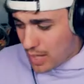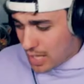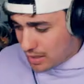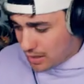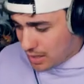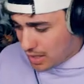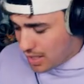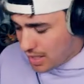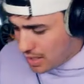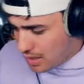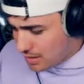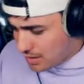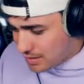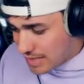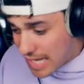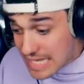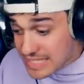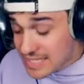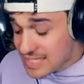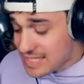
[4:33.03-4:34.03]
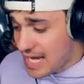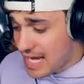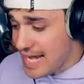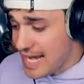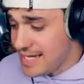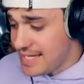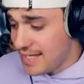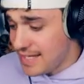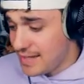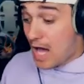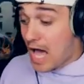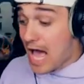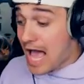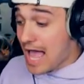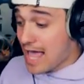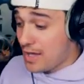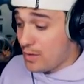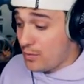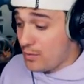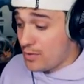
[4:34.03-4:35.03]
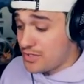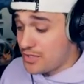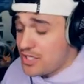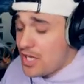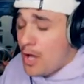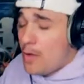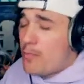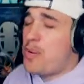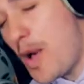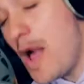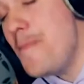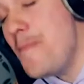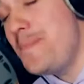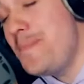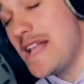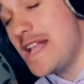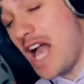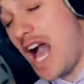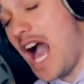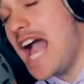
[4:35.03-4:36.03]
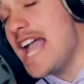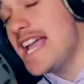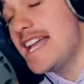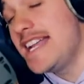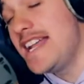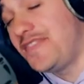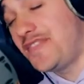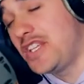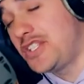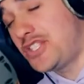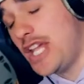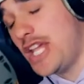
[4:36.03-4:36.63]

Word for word: Well, Last night, I was pumping iron at the